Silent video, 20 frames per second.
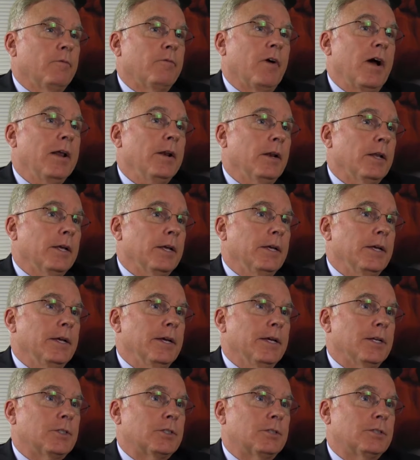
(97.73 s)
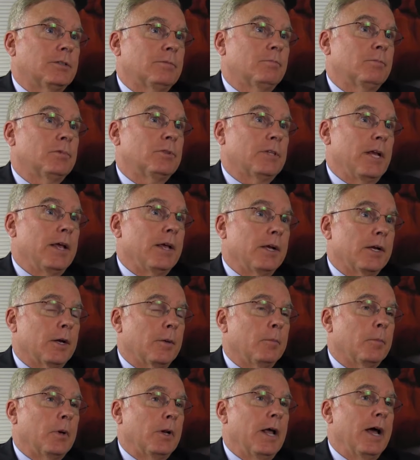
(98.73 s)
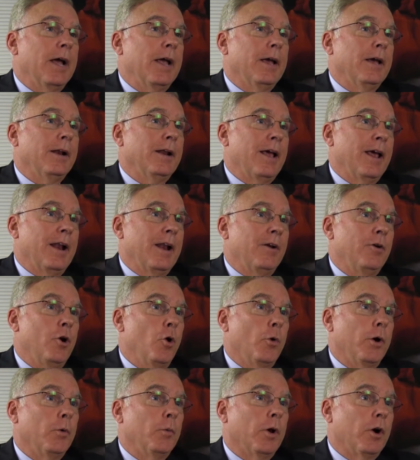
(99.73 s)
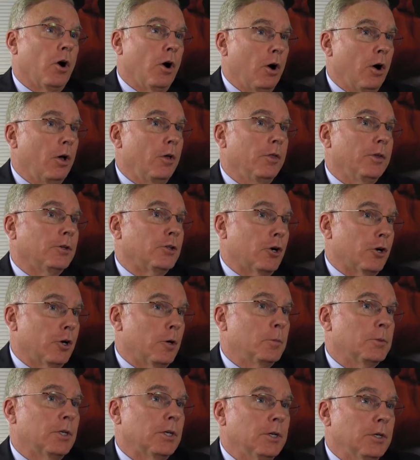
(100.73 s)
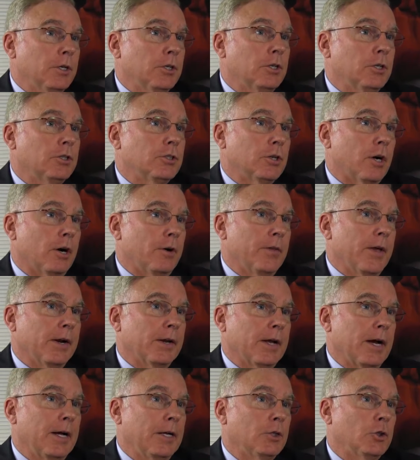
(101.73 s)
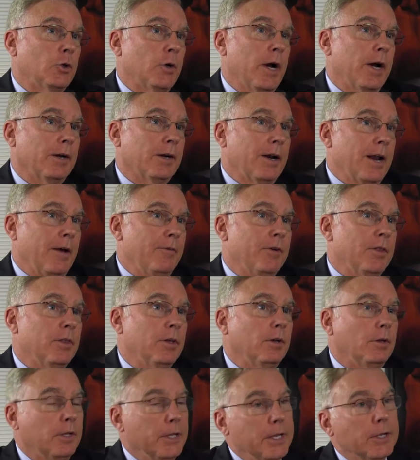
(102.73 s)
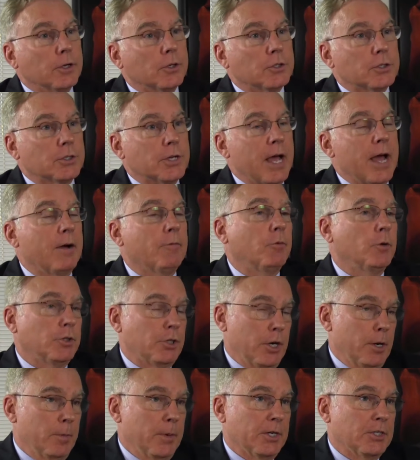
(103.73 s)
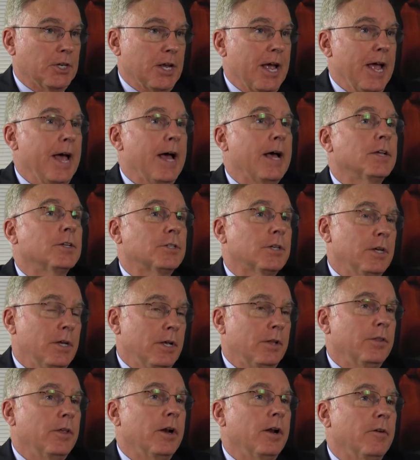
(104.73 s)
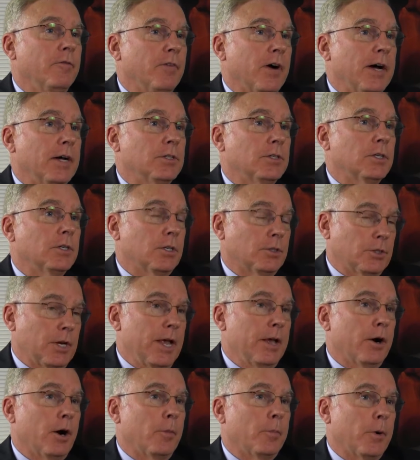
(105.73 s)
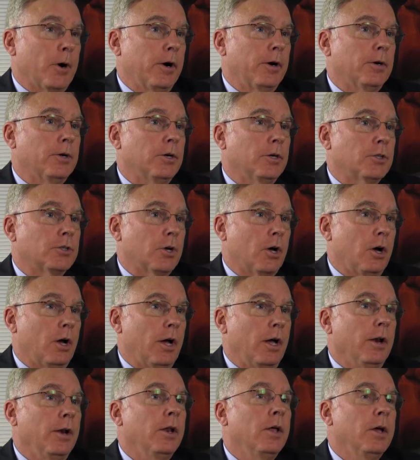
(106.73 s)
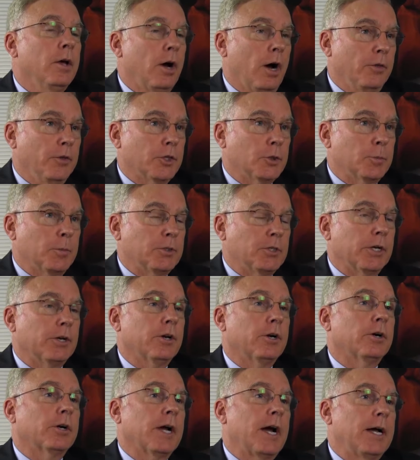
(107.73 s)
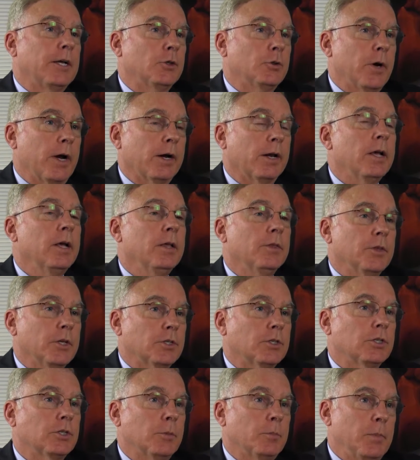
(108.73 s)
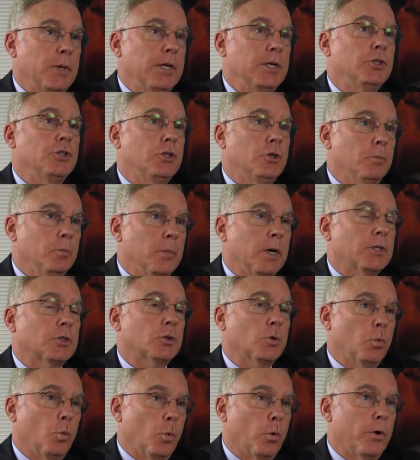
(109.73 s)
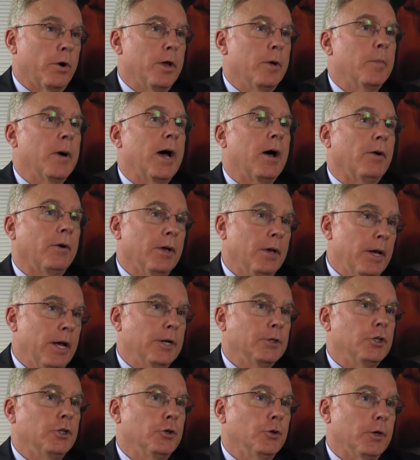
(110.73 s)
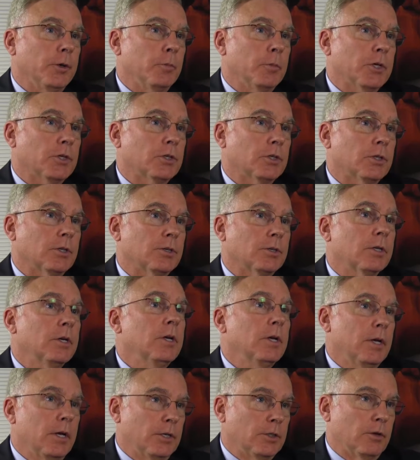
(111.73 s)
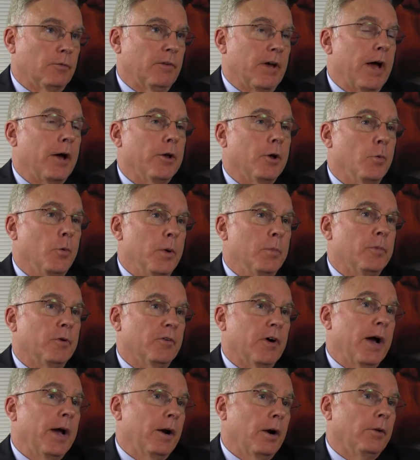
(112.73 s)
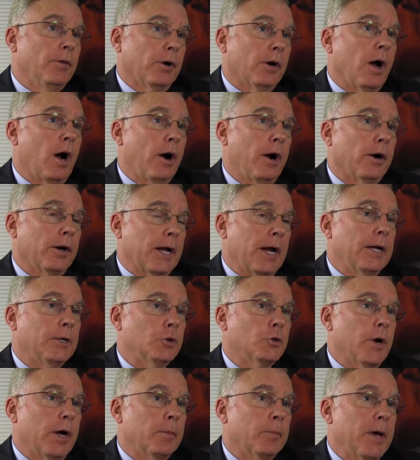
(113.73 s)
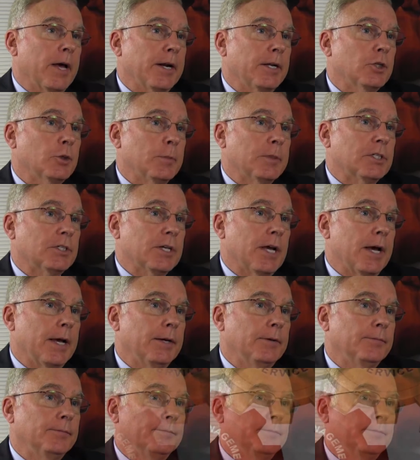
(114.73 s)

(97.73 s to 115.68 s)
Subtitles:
Finally, it's staying compliant and knowing what all the terms and conditions are on that contract, and having the legal staff, which Immix has, that advises us and our partners on this particular contract. This is a piece you must worry about as you're doing business, as a value we provide on our contract management side.